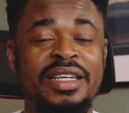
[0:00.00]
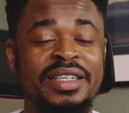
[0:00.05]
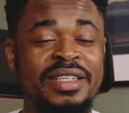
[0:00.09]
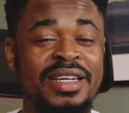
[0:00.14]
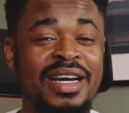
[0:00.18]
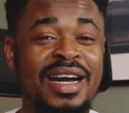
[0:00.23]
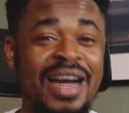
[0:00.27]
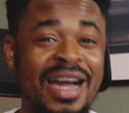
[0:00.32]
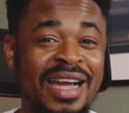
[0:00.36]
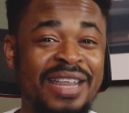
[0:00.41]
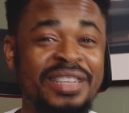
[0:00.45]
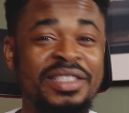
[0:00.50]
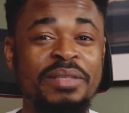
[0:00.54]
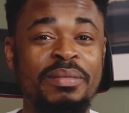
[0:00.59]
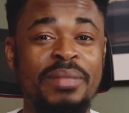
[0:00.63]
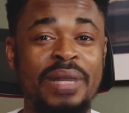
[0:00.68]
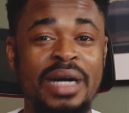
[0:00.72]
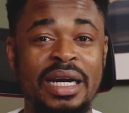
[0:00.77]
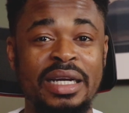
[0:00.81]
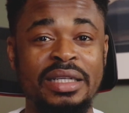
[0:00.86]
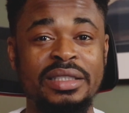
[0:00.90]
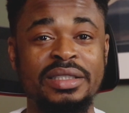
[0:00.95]
in high
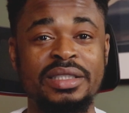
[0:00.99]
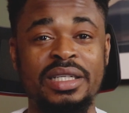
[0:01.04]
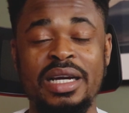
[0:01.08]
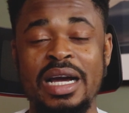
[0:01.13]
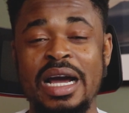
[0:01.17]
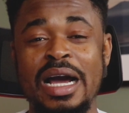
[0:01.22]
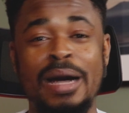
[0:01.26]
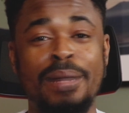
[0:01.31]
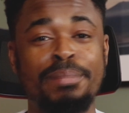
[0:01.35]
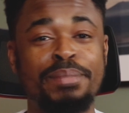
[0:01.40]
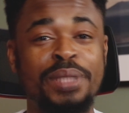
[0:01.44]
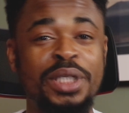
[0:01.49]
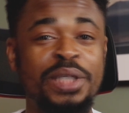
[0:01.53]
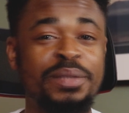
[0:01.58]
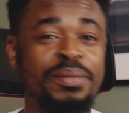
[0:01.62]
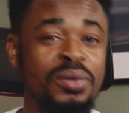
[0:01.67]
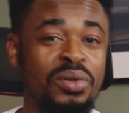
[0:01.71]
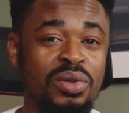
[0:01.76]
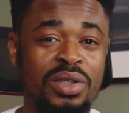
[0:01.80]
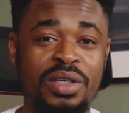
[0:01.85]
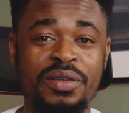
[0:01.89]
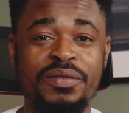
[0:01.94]
demand? Are
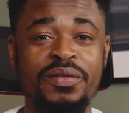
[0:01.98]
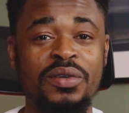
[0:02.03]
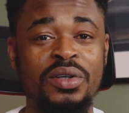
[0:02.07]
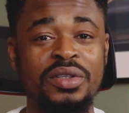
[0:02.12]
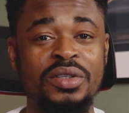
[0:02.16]
people looking